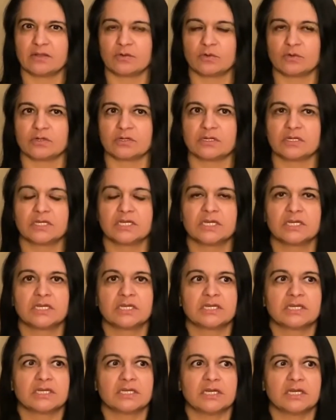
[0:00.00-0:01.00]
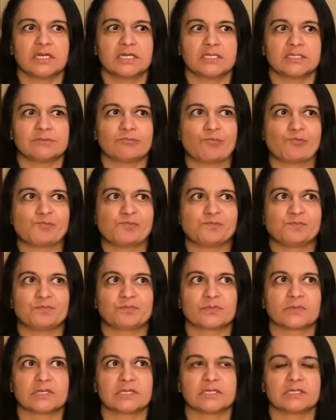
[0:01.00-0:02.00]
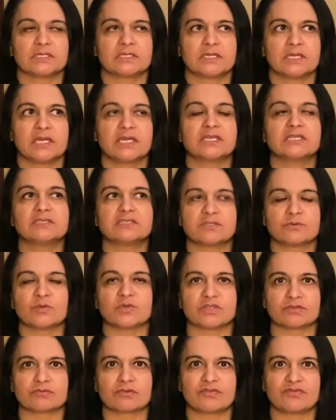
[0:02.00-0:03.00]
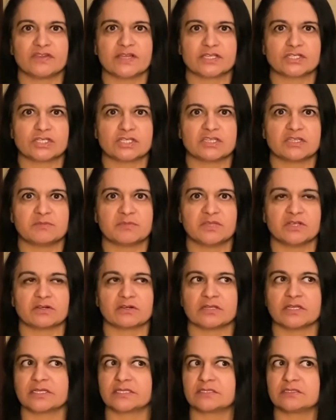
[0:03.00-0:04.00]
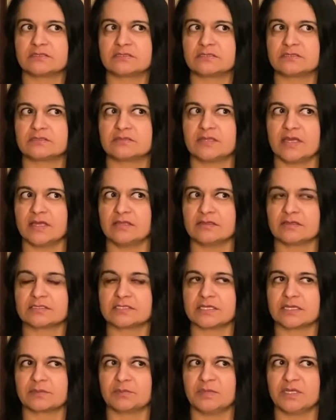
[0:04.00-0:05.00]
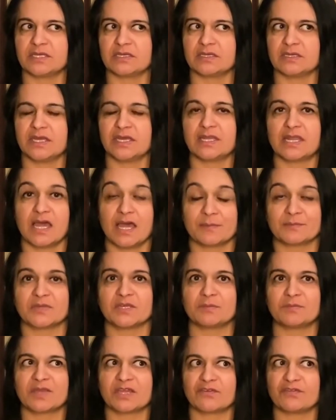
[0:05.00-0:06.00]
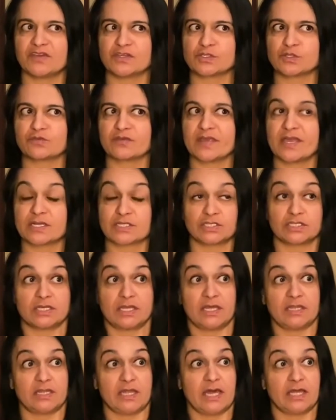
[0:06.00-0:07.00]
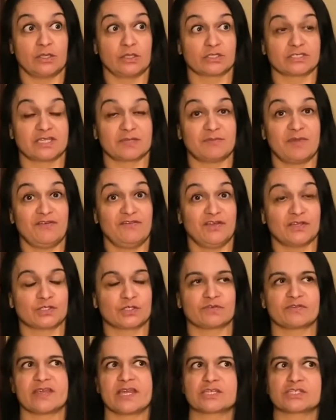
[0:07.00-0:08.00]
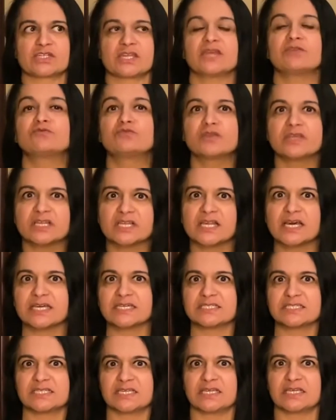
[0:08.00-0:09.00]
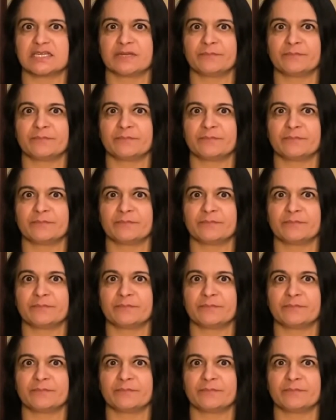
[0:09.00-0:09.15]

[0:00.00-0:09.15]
Or, and with the reflection in the mirror, like that looks like me and I'm going to make a facial reaction and that looks like my facial reaction, and realizing